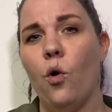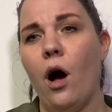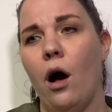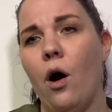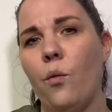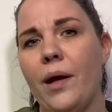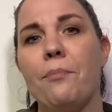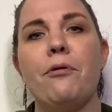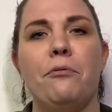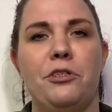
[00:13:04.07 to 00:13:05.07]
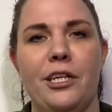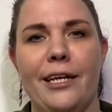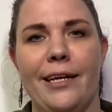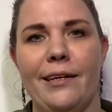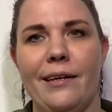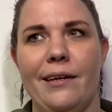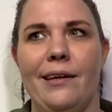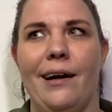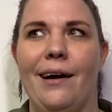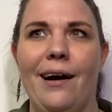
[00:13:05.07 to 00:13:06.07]
are we approaching it
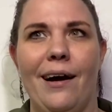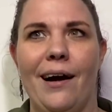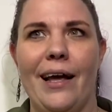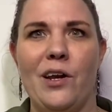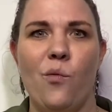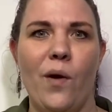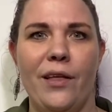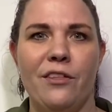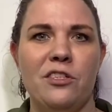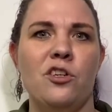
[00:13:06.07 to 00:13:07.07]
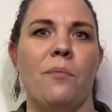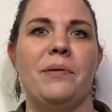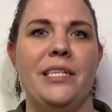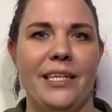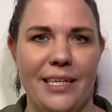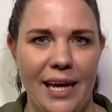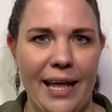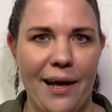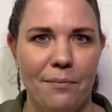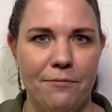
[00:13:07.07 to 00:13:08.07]
in a way that's not particularly
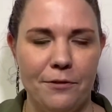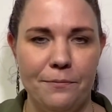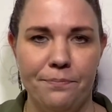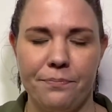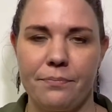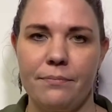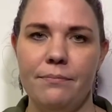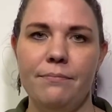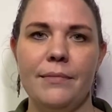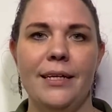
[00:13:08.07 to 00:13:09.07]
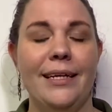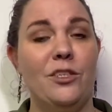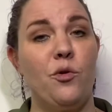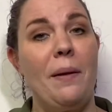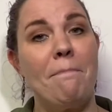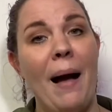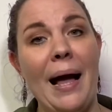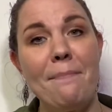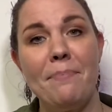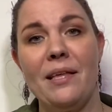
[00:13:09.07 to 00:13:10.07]
helpful? So it
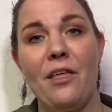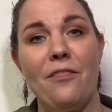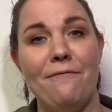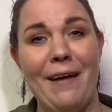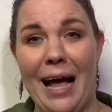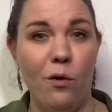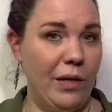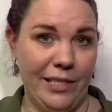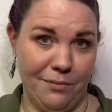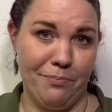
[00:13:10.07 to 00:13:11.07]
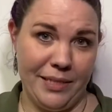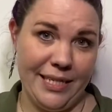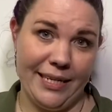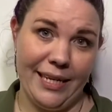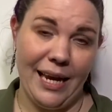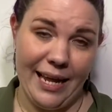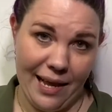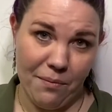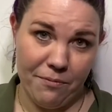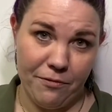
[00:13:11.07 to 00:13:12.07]
might be that the vowel isn't particularly
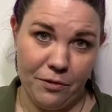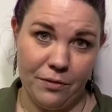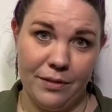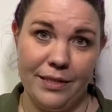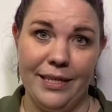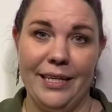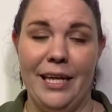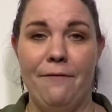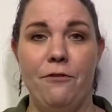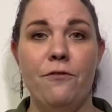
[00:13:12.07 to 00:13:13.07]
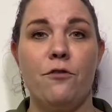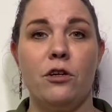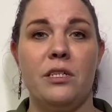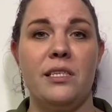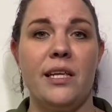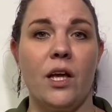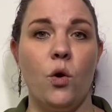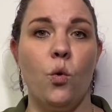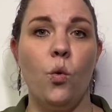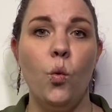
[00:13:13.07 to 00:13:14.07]
helpful. If you've got to sing
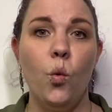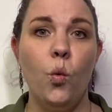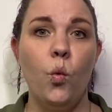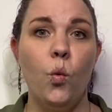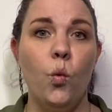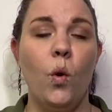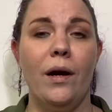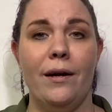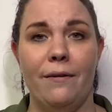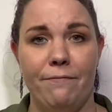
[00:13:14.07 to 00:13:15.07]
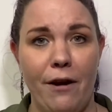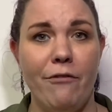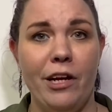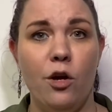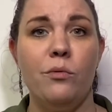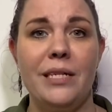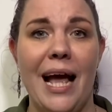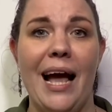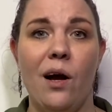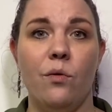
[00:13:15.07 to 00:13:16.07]
an OO very low
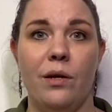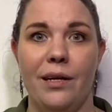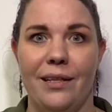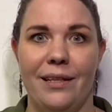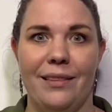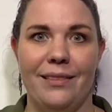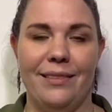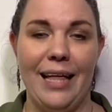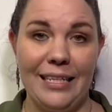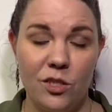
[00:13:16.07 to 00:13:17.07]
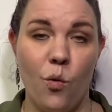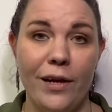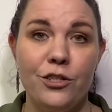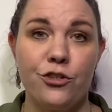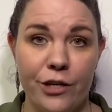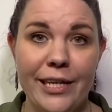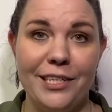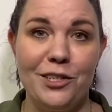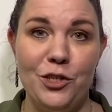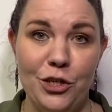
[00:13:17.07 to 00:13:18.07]
down, that's quite tricky
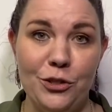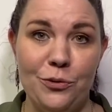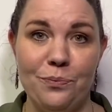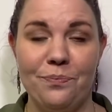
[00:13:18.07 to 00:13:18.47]
to do.